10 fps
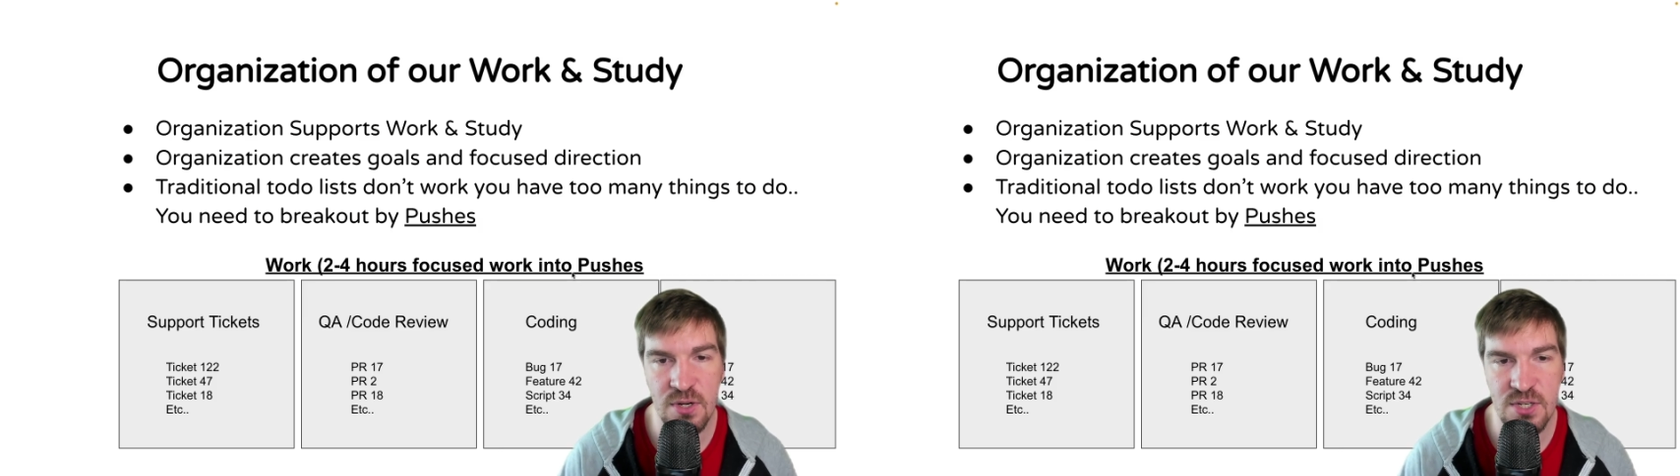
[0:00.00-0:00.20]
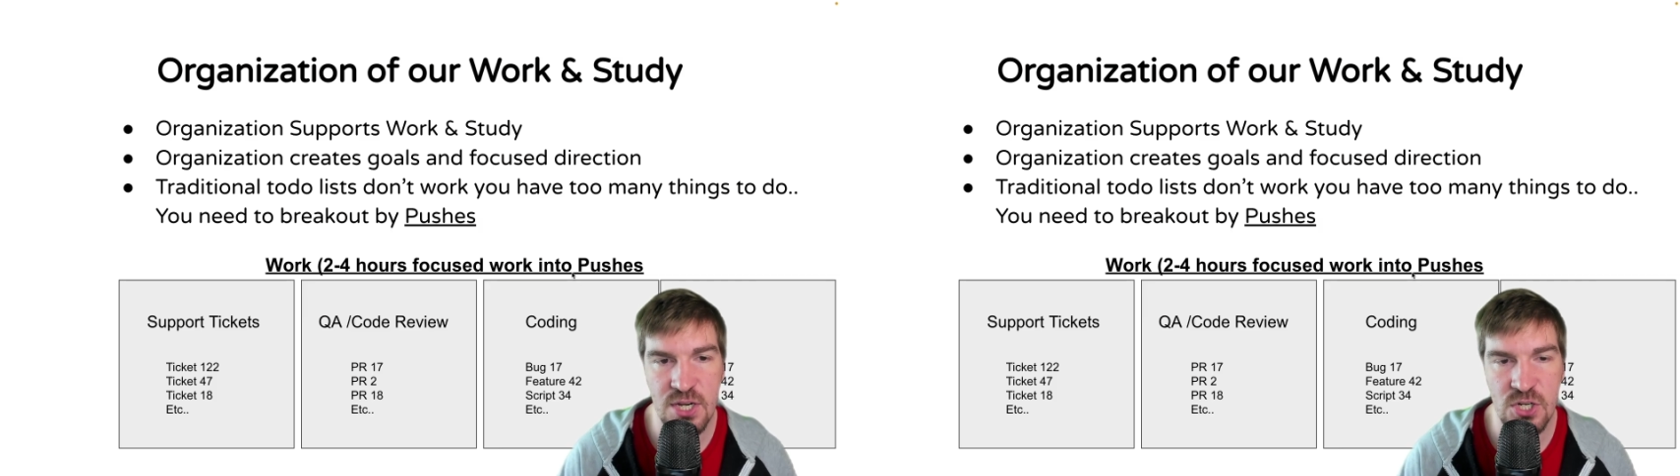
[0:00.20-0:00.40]

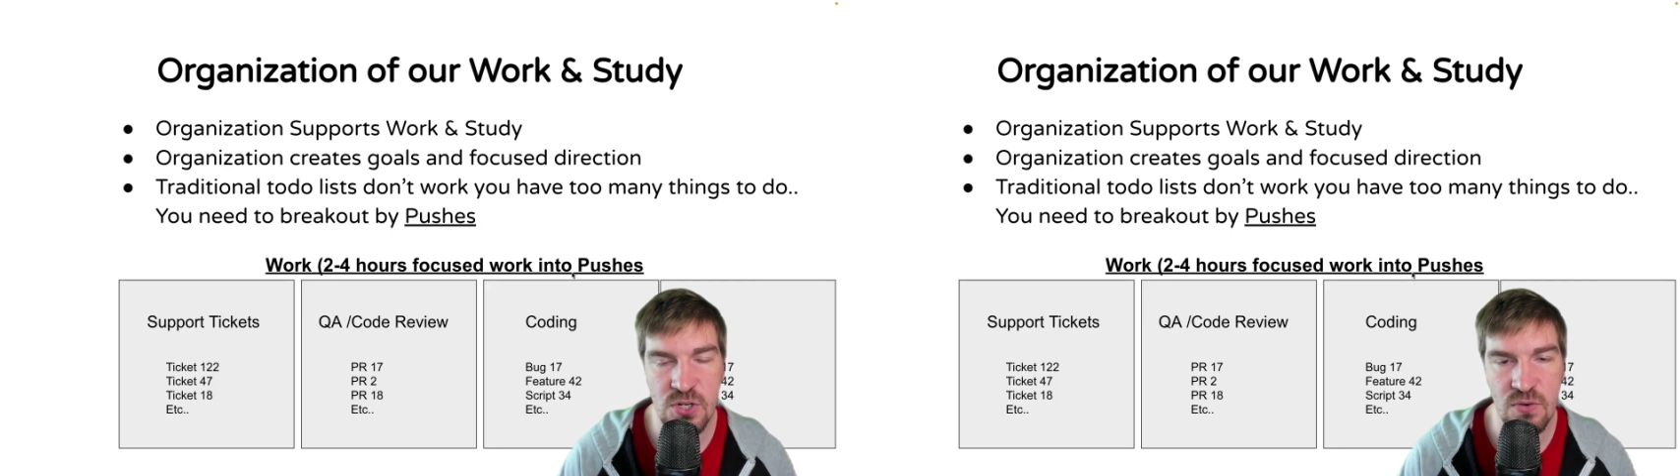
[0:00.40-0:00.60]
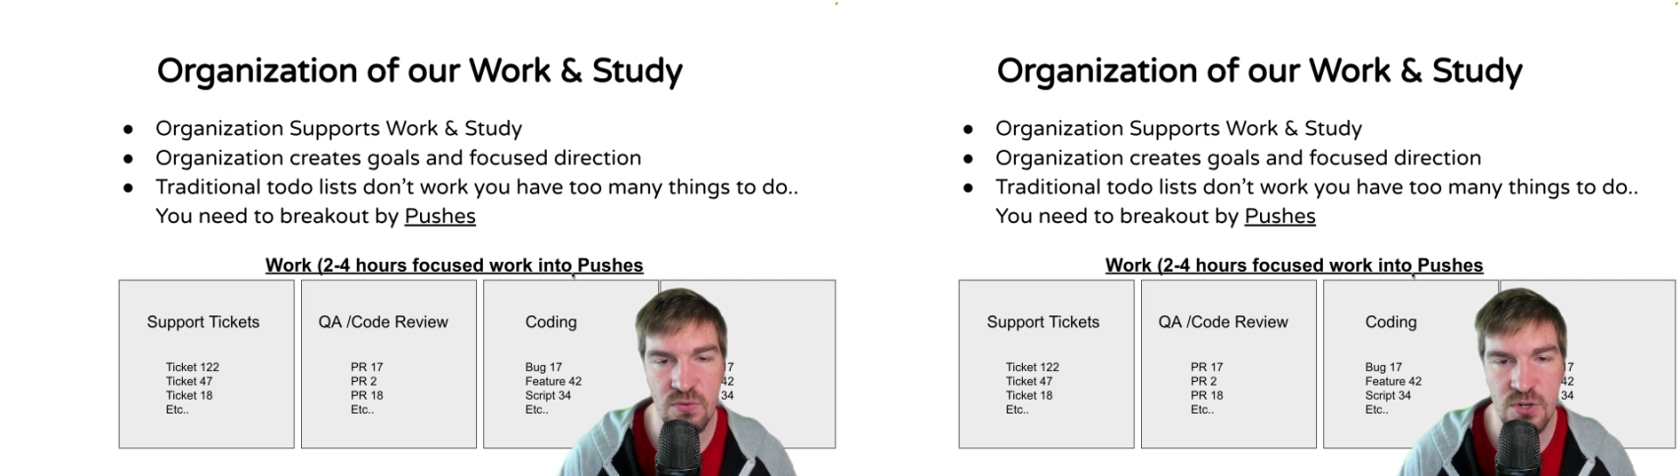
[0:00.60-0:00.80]

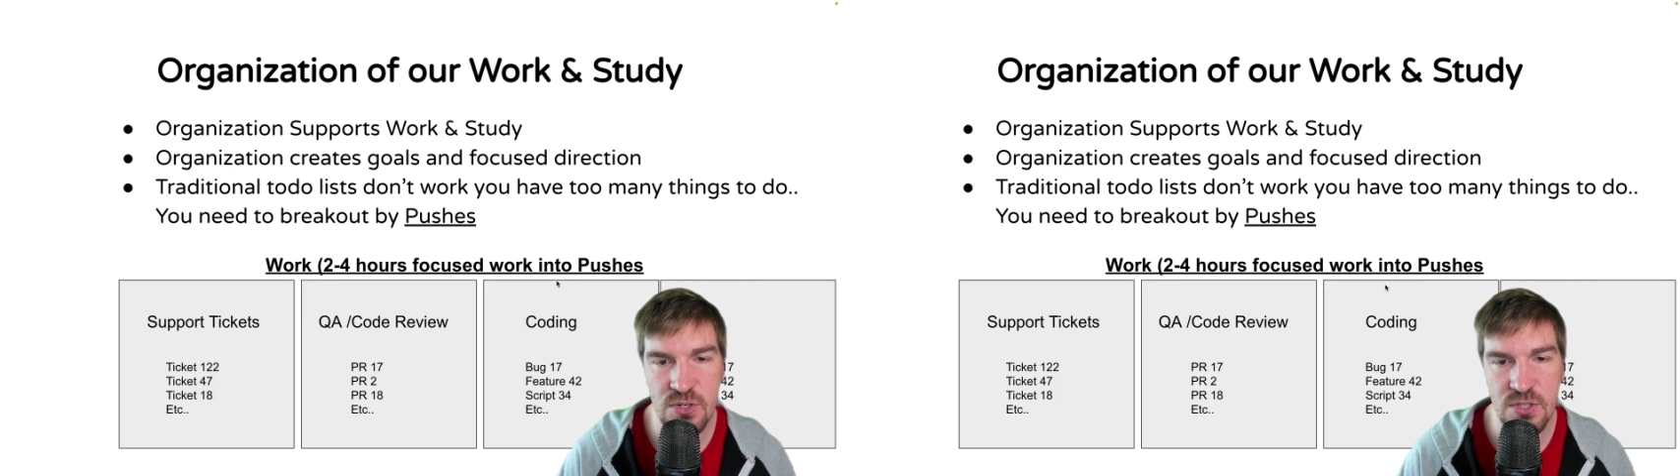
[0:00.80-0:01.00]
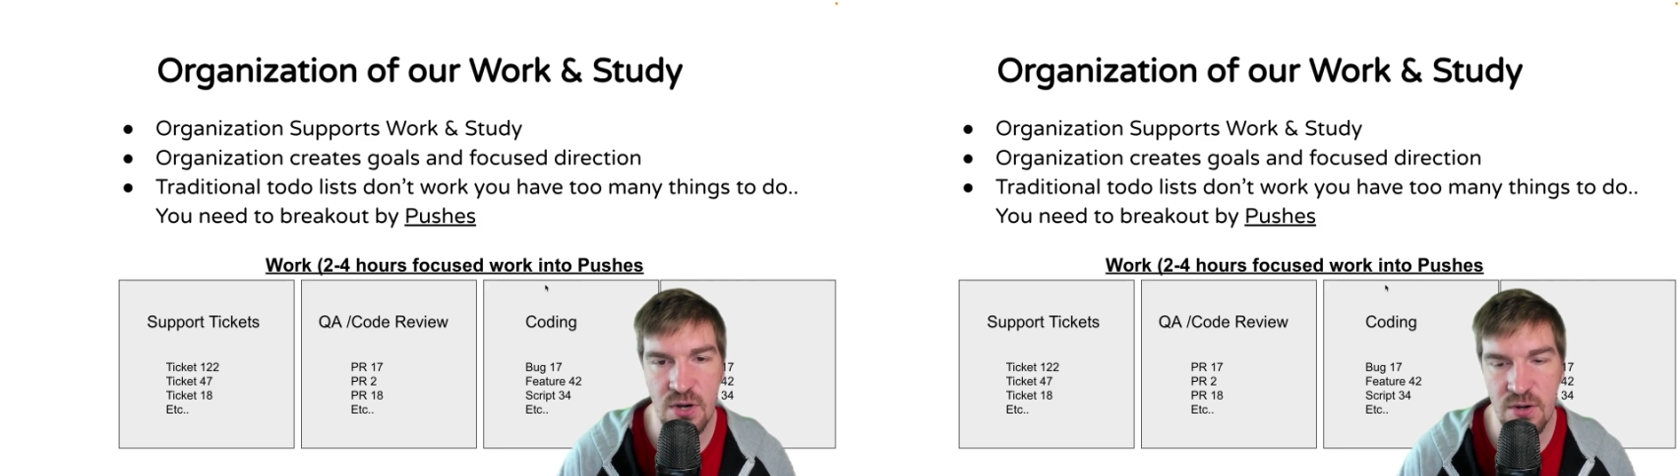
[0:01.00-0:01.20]
organization or
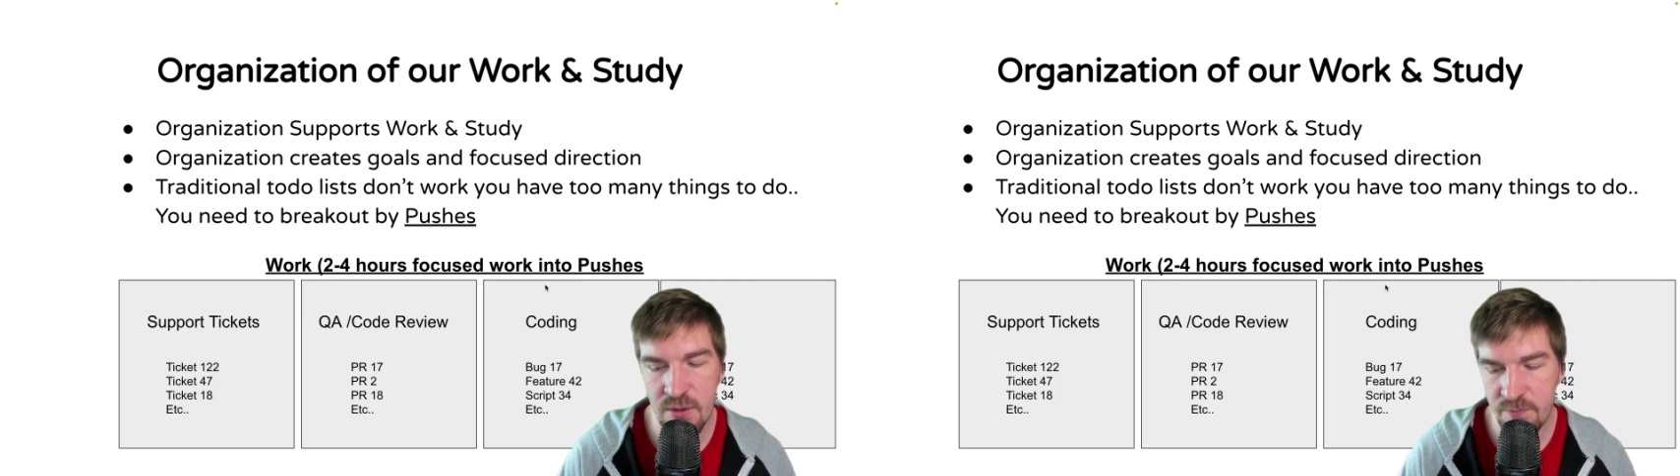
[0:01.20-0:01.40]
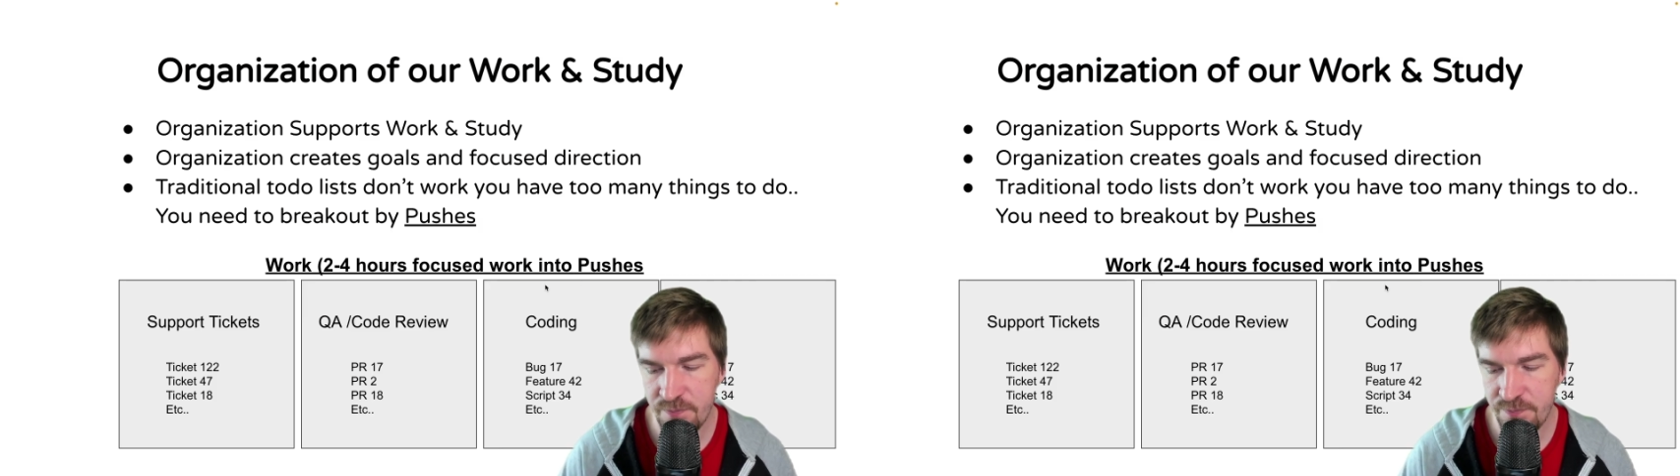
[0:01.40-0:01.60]
for your
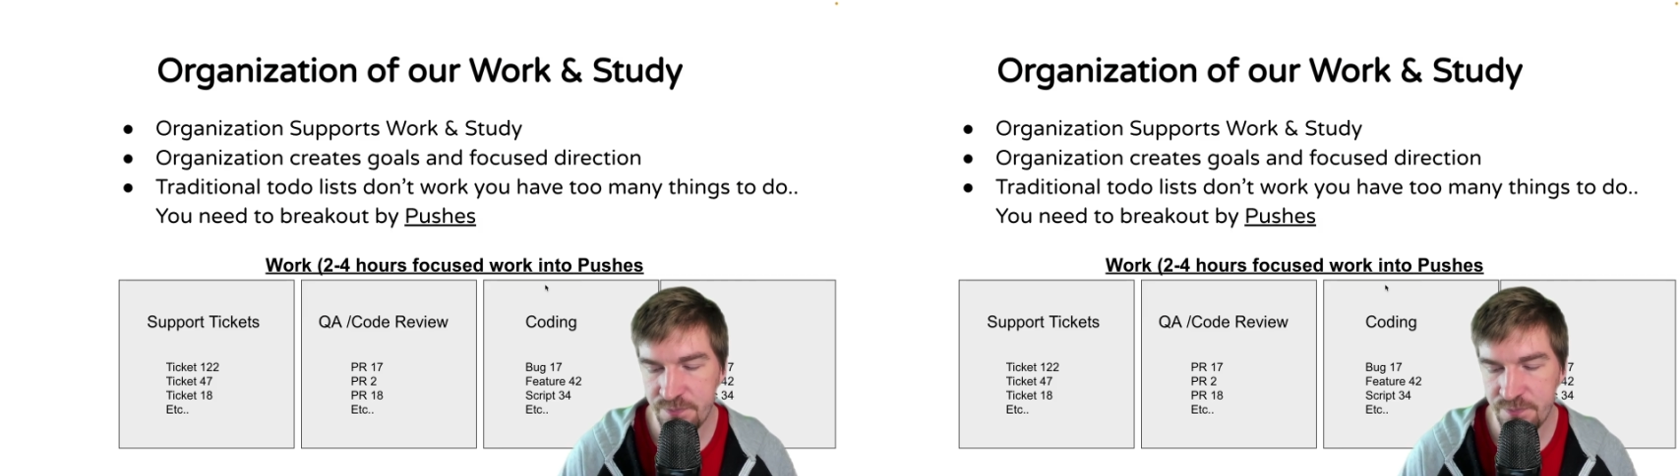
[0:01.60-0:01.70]
startup.